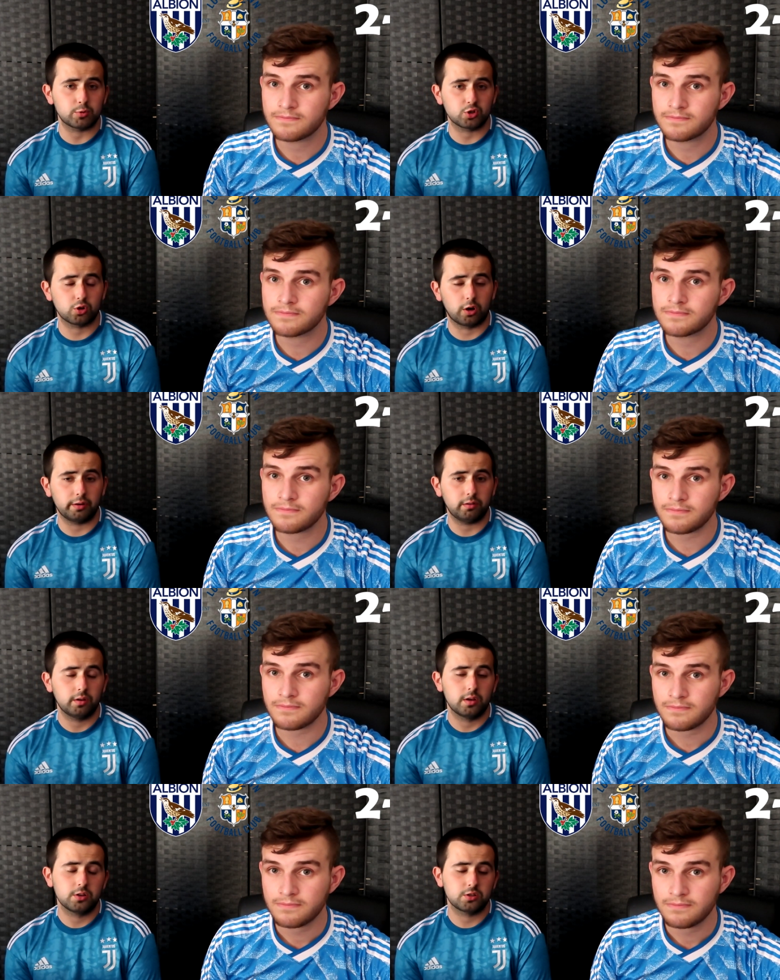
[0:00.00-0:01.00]
Speaker 1: just gone.
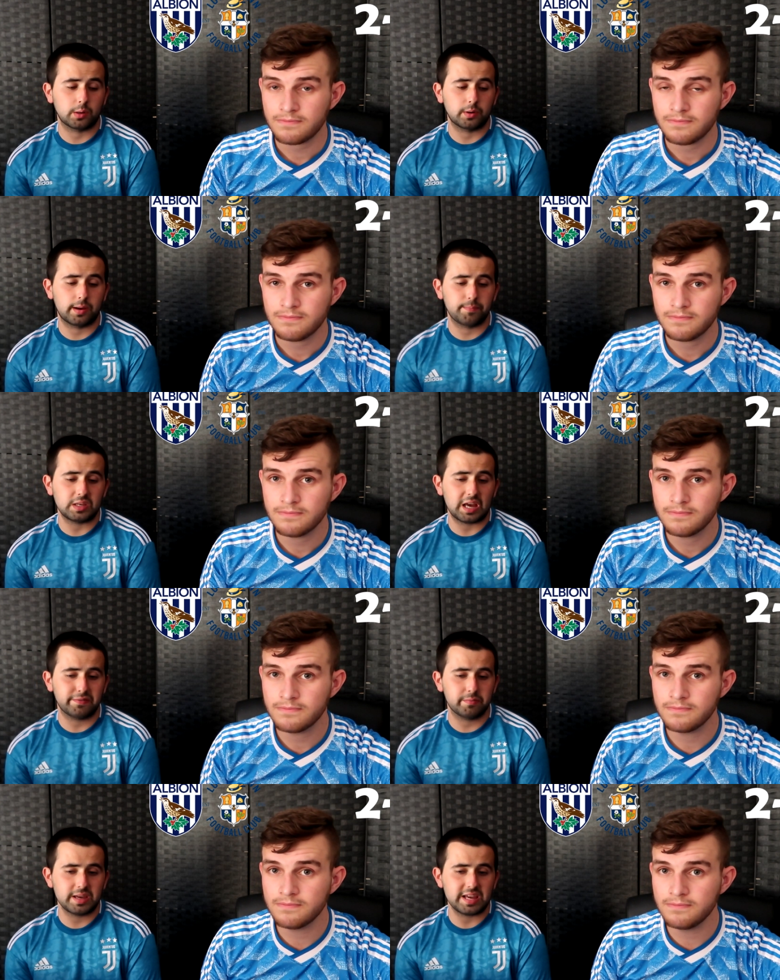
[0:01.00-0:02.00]
So, um, yeah,
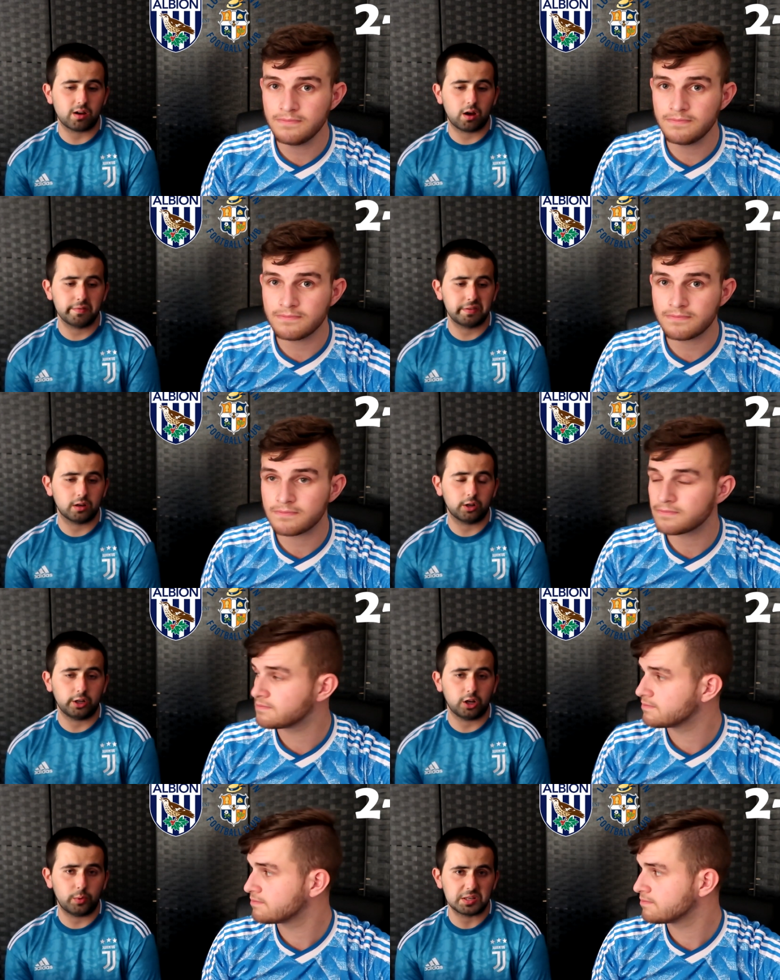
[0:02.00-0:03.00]
for me, I think I'm going to
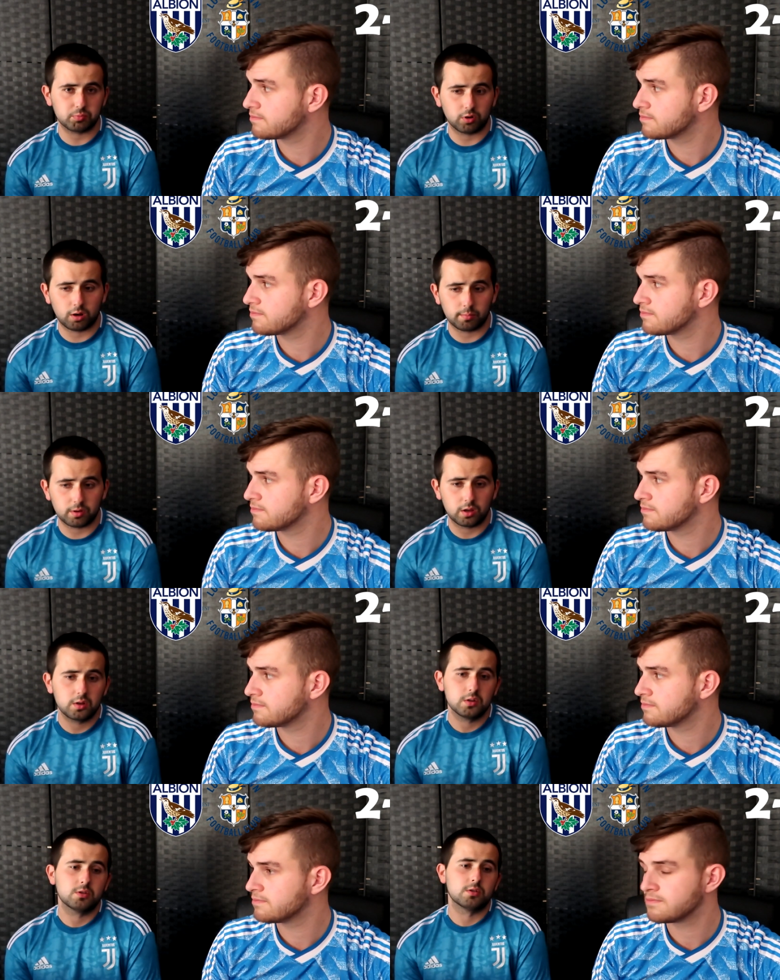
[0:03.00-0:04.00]
go West Brom.
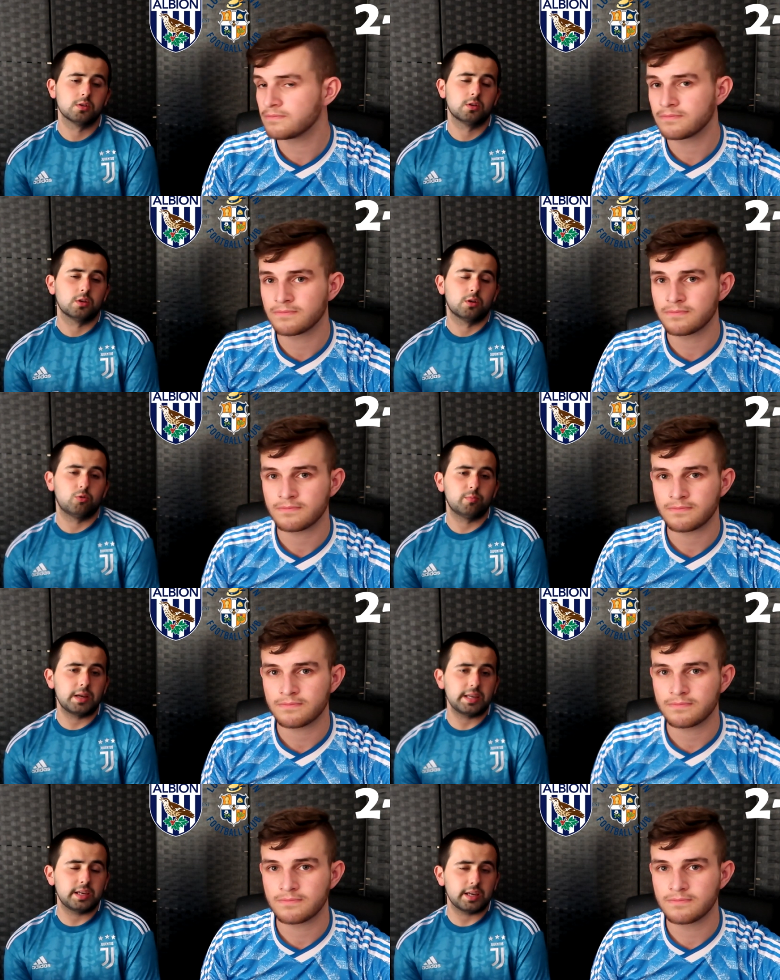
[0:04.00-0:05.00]
We'll
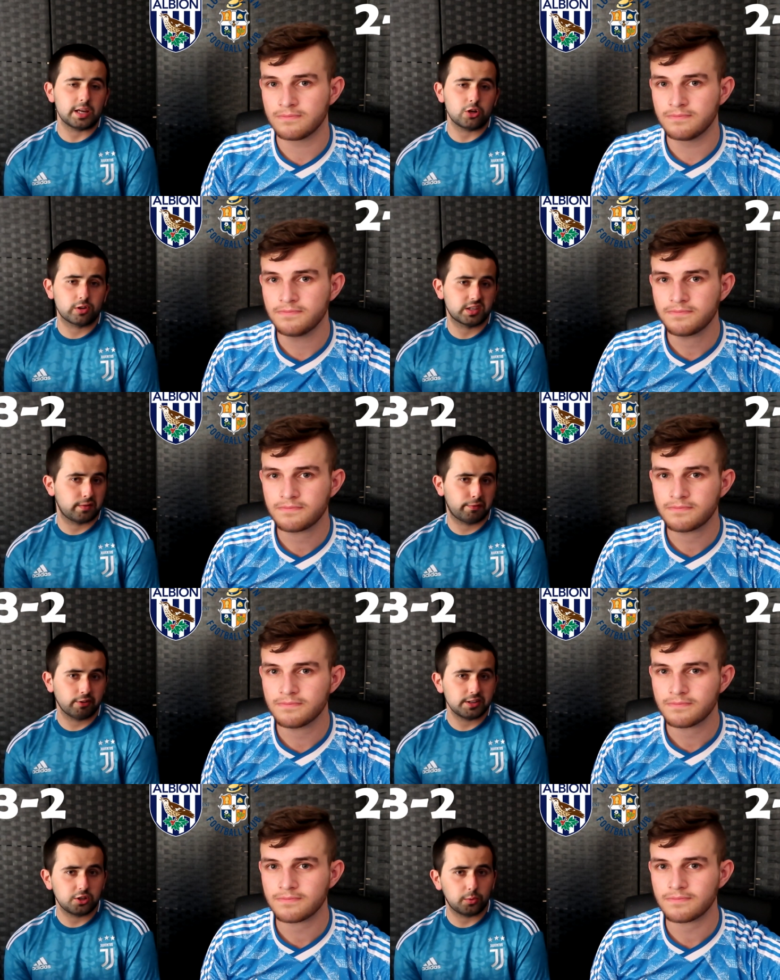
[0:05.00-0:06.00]
make it interesting.
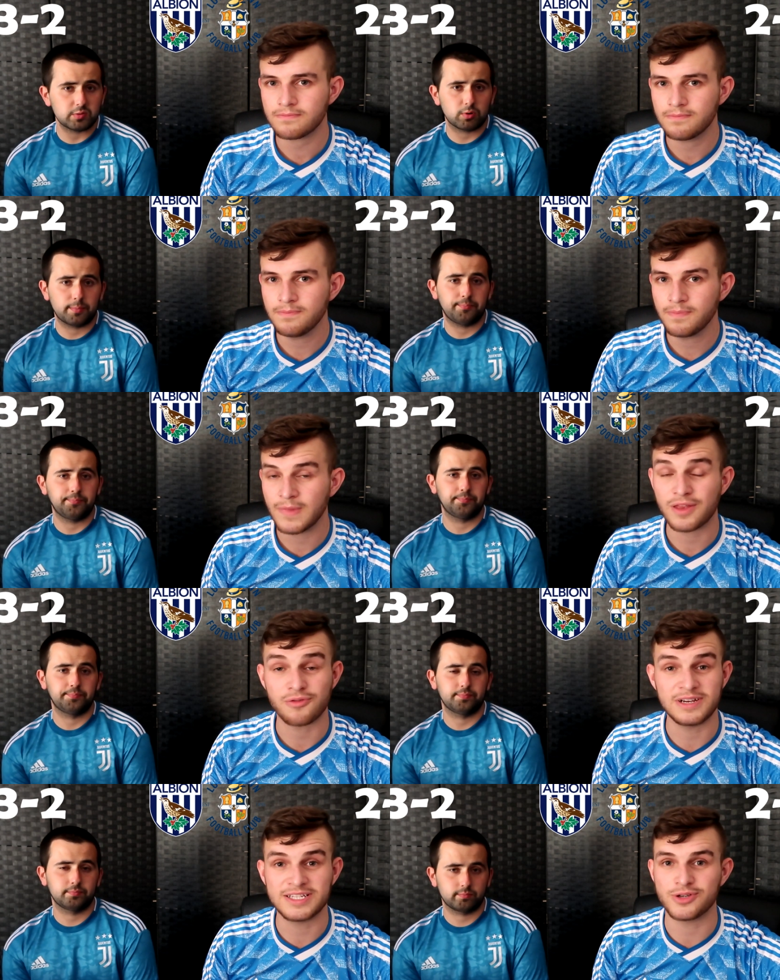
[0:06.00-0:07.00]
3
Speaker 2: 2 West Brom.
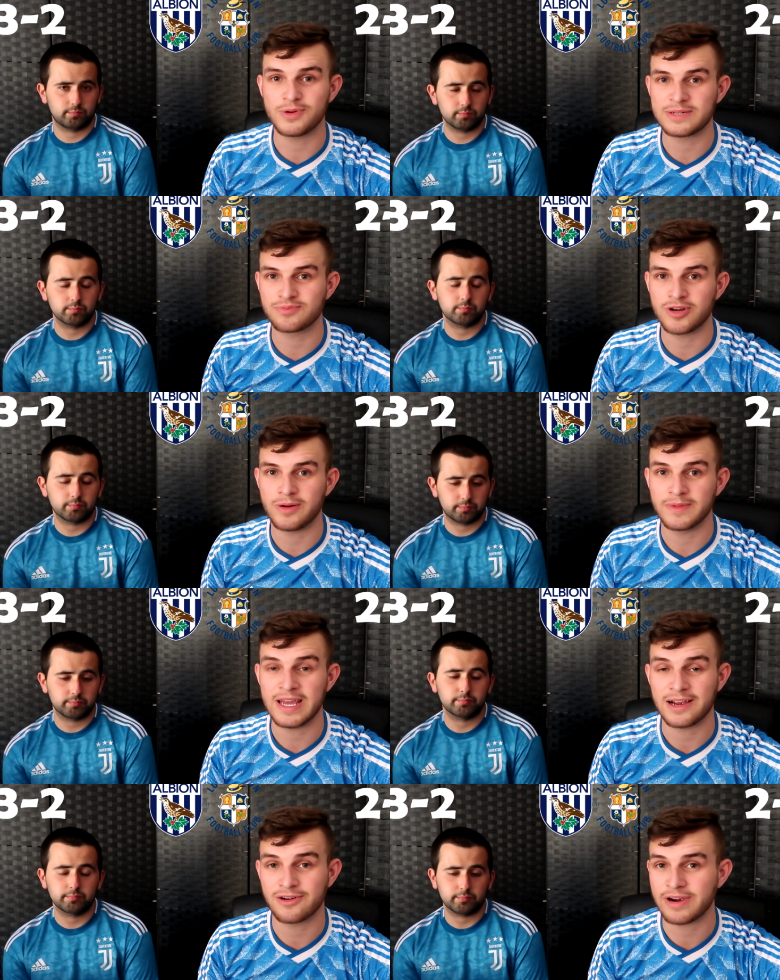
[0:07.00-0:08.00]
3 2 West Brom,
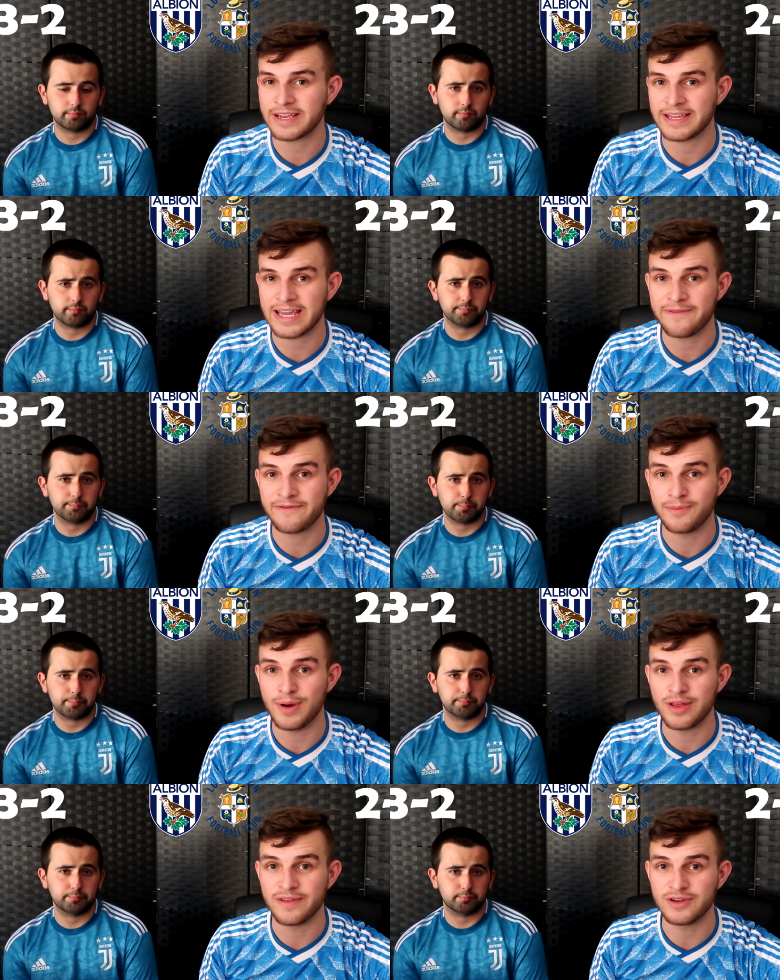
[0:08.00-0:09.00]
yeah. Cracking game from
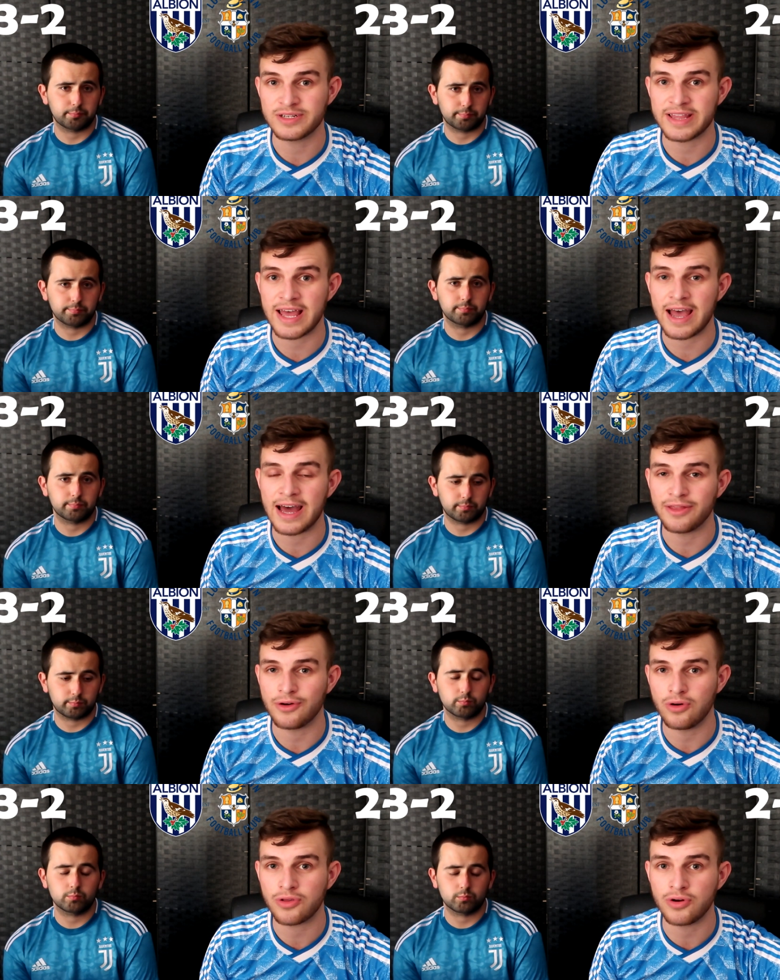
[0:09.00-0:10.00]
both of us there at the
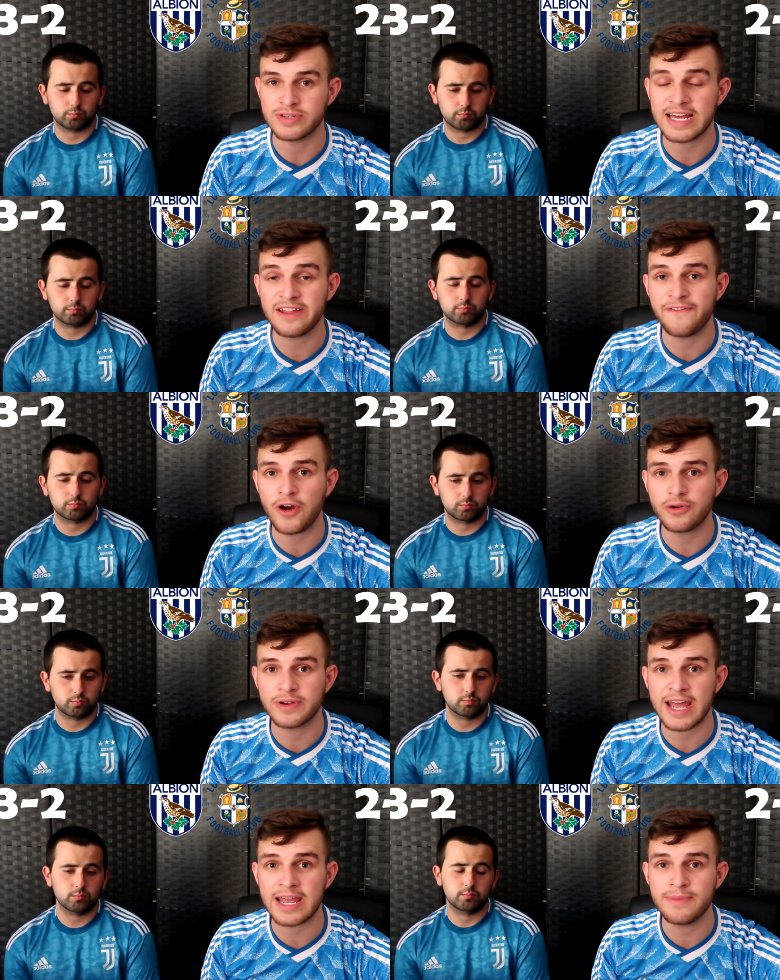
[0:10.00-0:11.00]
Hawthorns. And the final
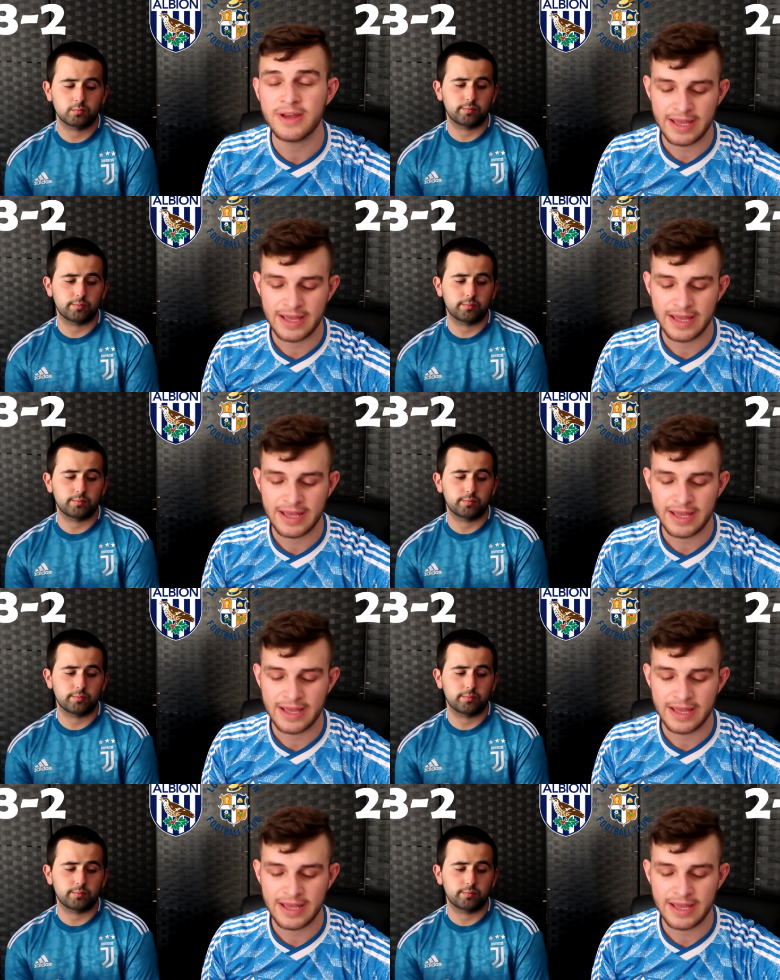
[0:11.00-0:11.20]
game